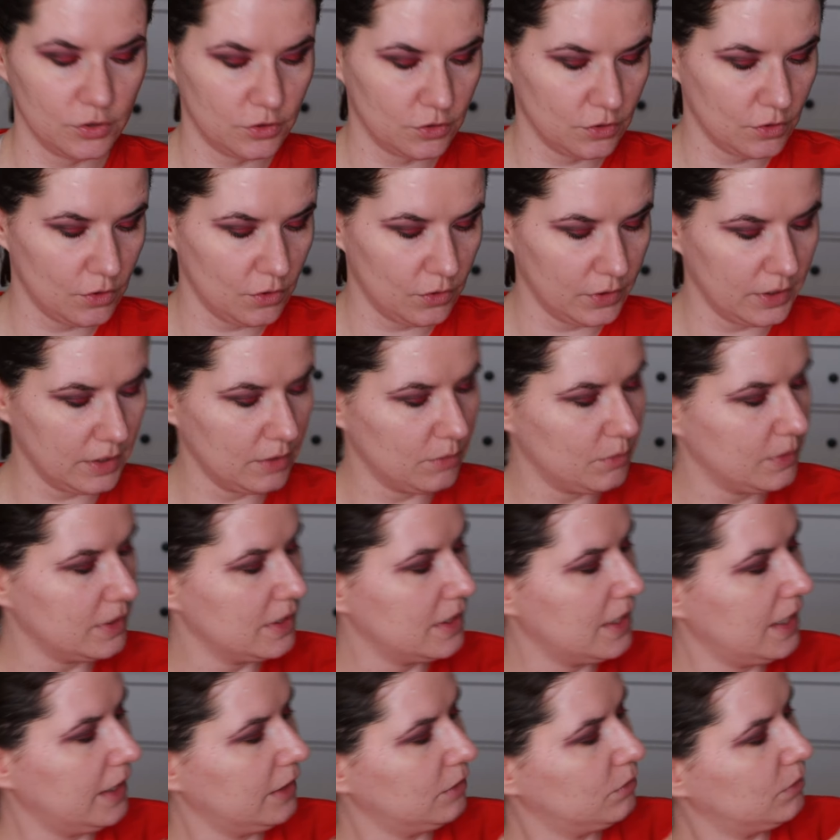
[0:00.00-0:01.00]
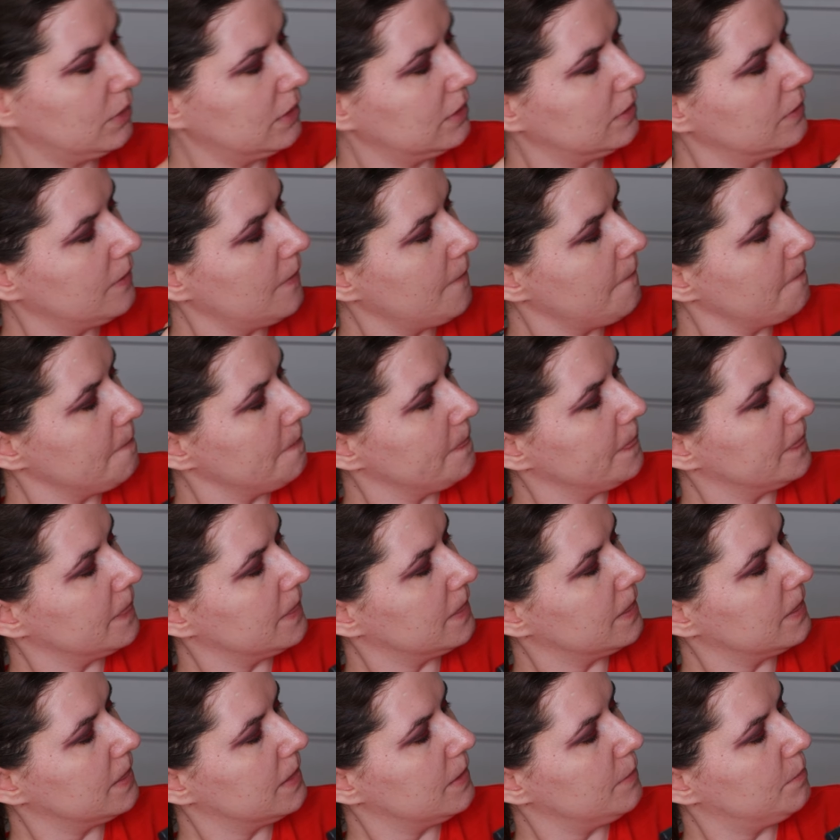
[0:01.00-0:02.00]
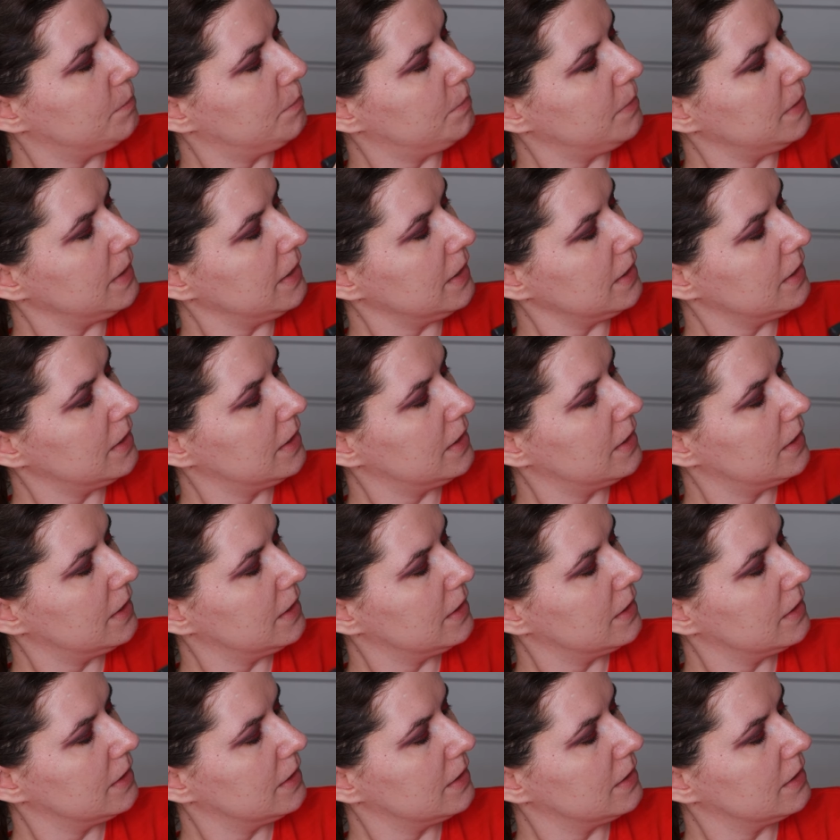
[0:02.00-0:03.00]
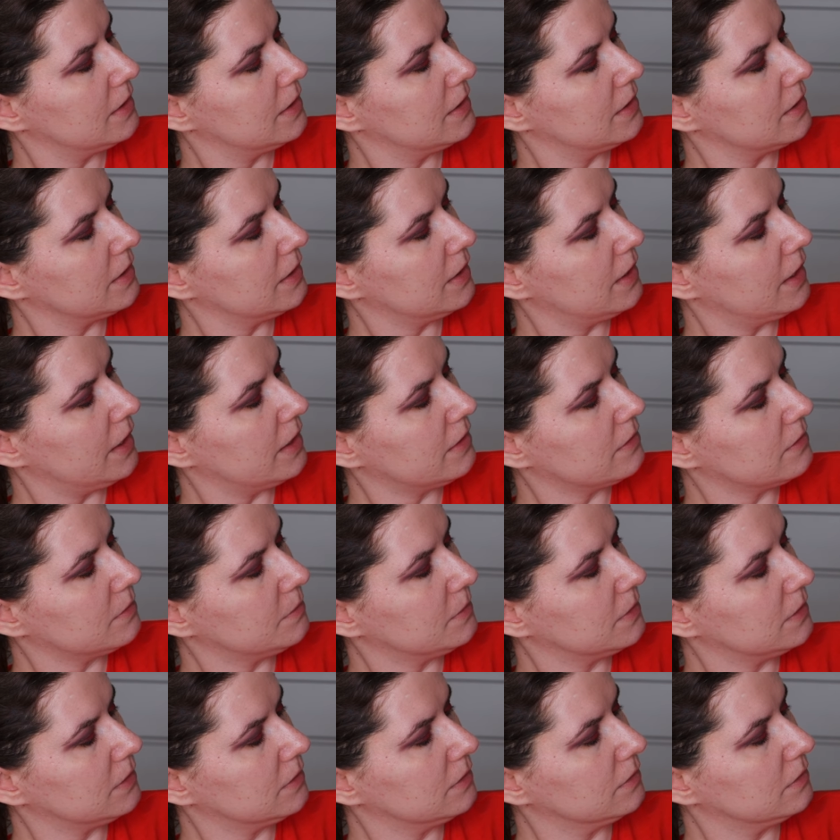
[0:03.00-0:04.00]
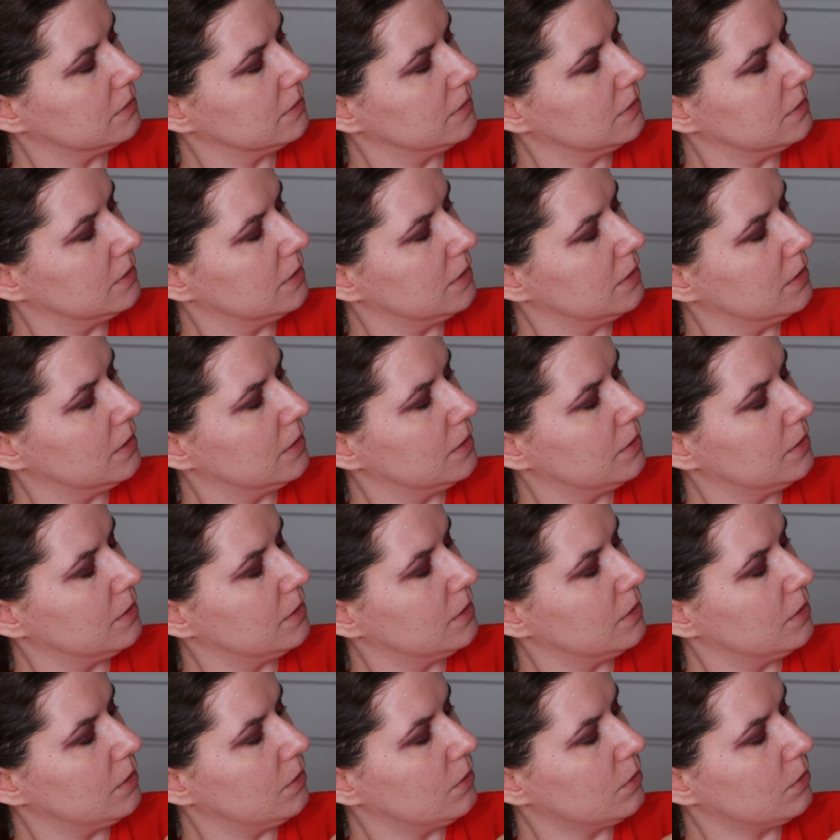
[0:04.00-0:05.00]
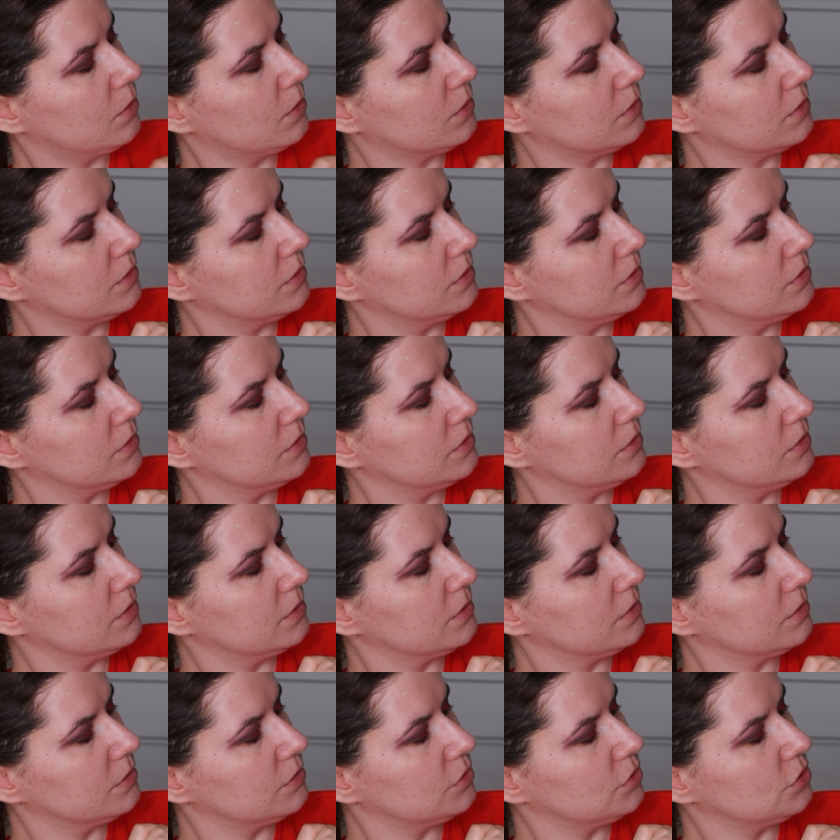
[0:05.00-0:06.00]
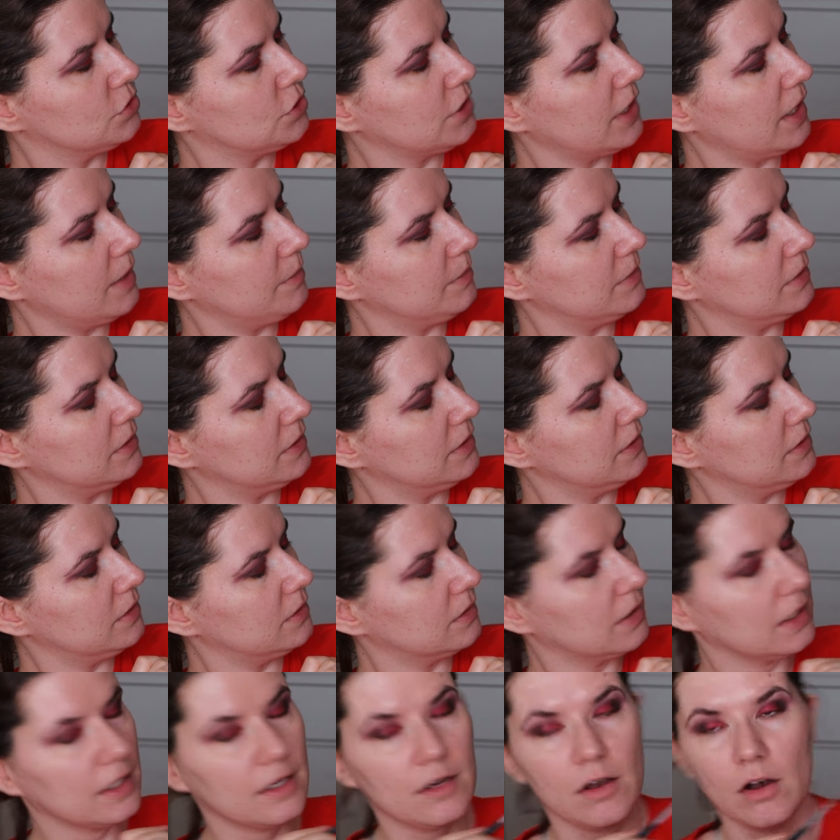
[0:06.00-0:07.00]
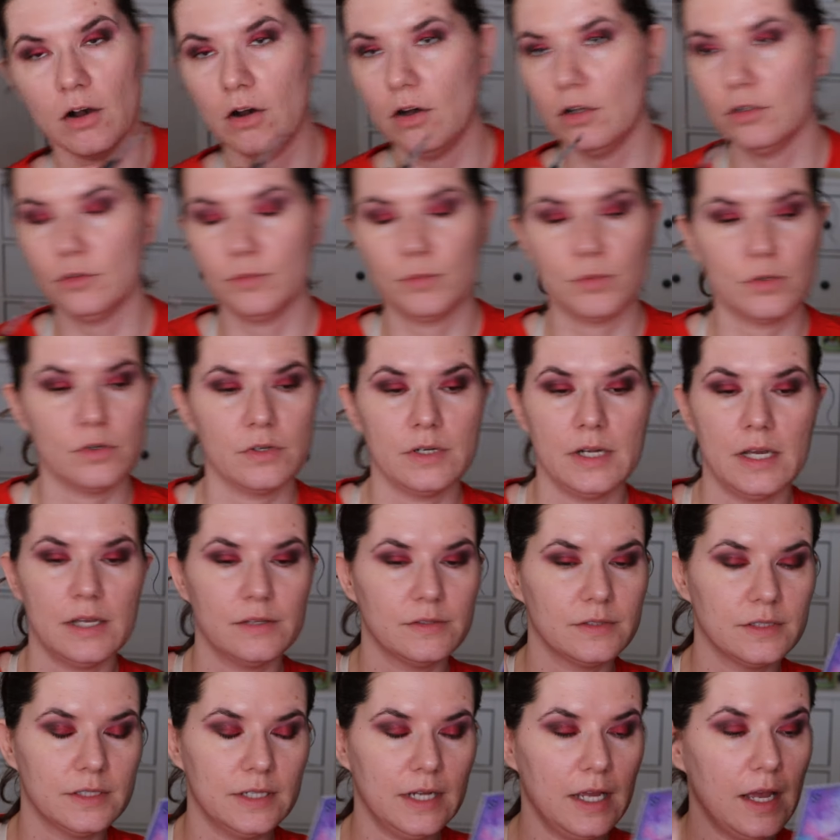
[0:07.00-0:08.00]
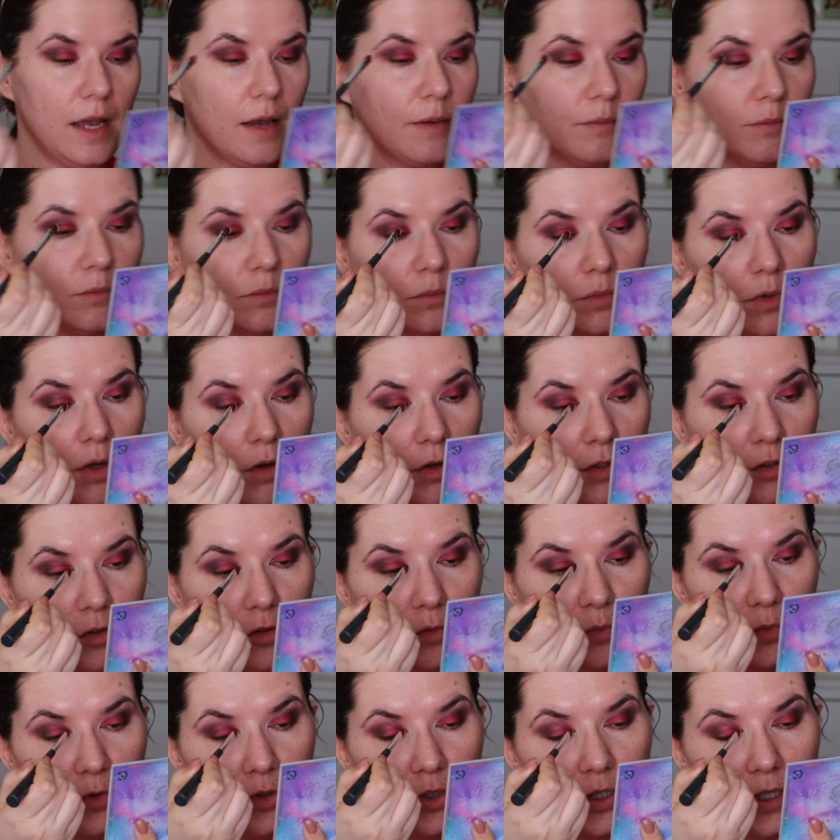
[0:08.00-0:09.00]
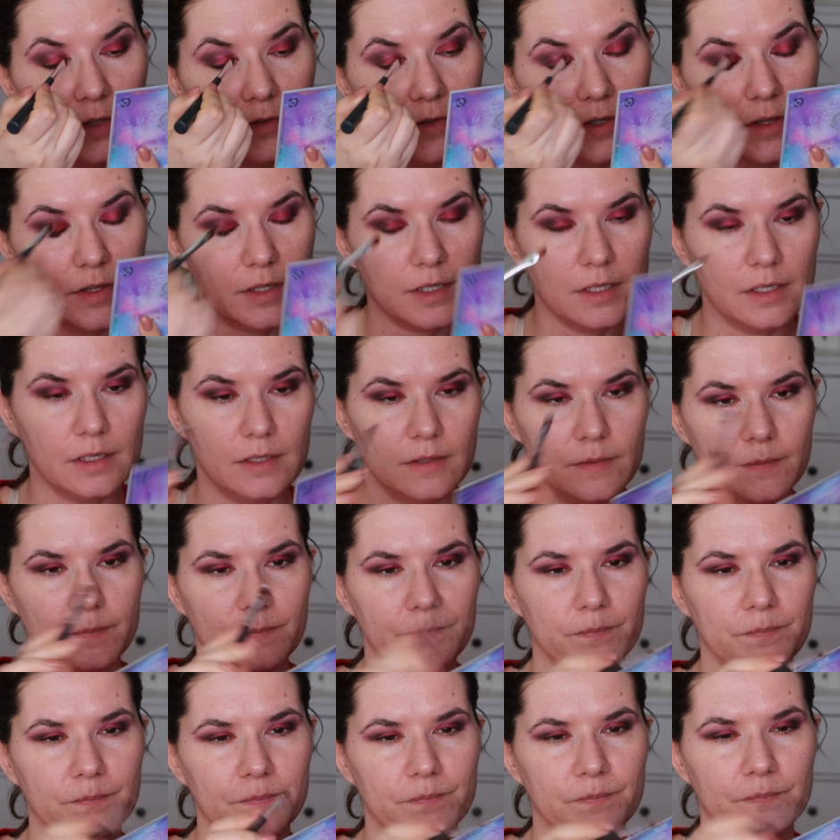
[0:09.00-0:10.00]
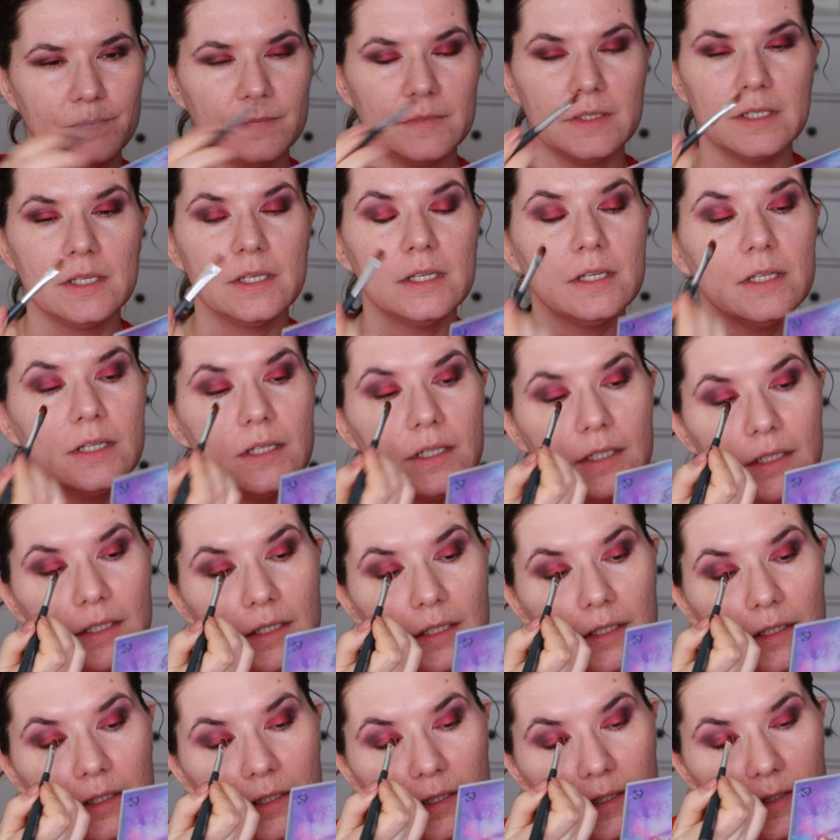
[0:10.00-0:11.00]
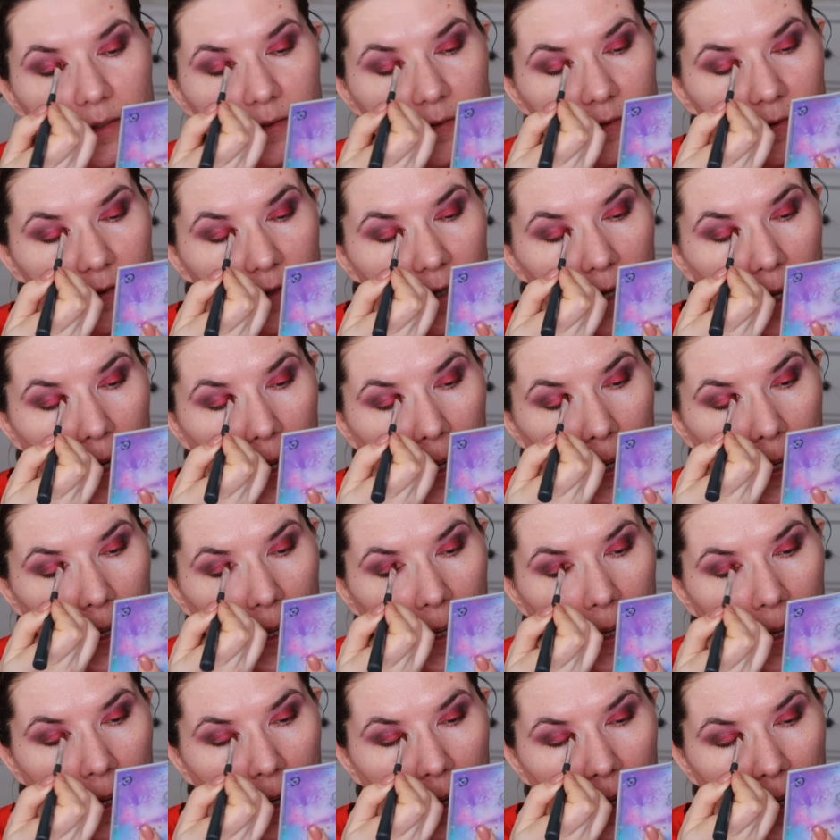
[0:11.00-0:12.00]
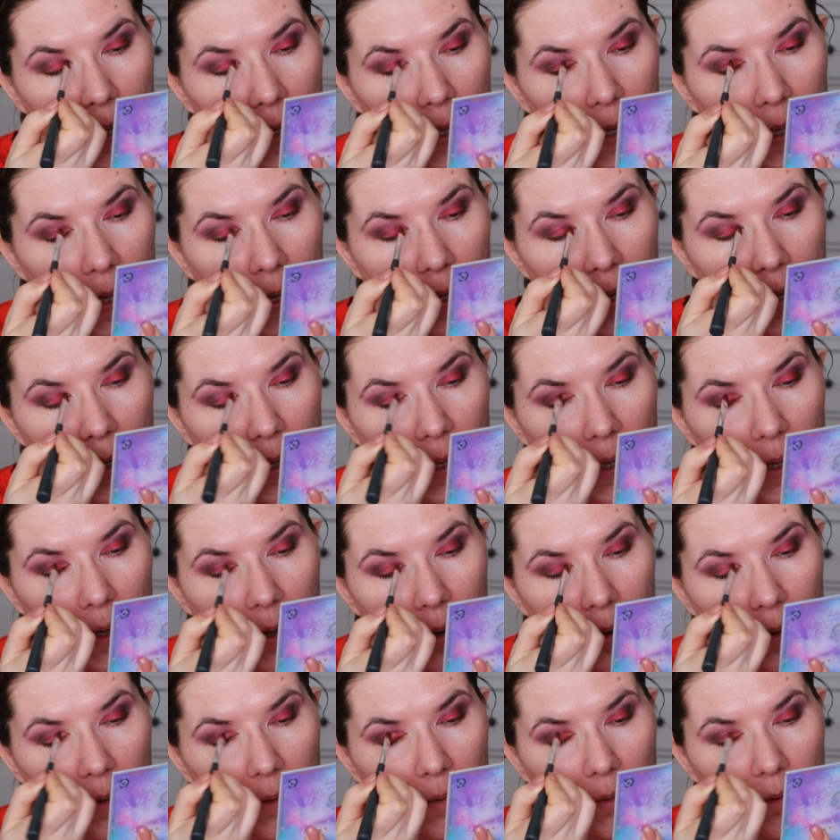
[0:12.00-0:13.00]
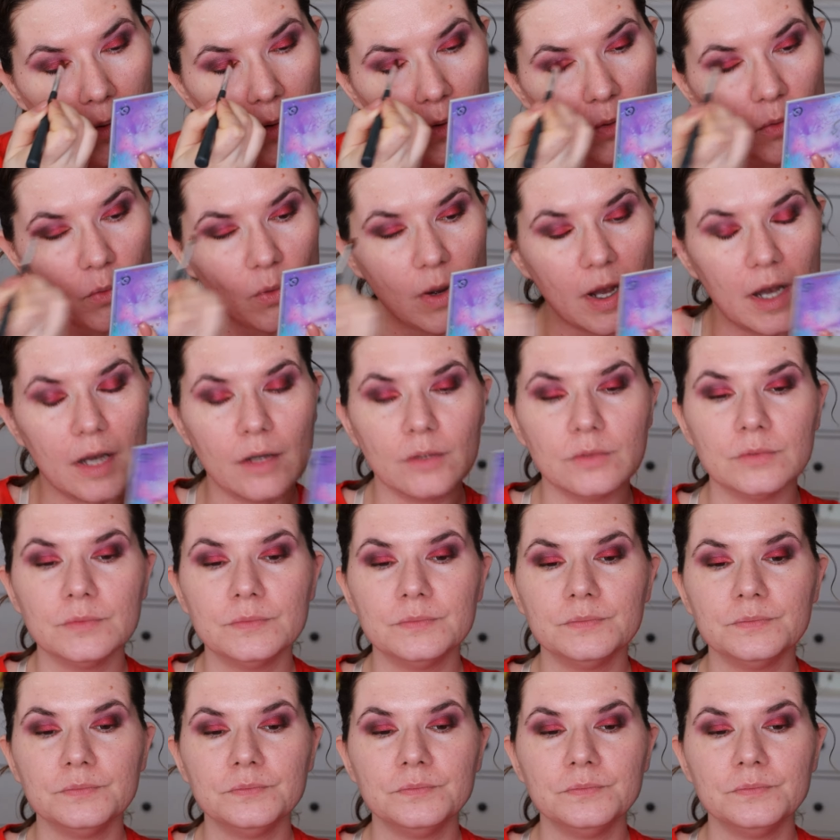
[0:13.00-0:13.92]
going to go in with that one. The Pink Caramel or Chamomile, I can't pronounce the name. I'm going to butcher everything. Let's see. Oh wow.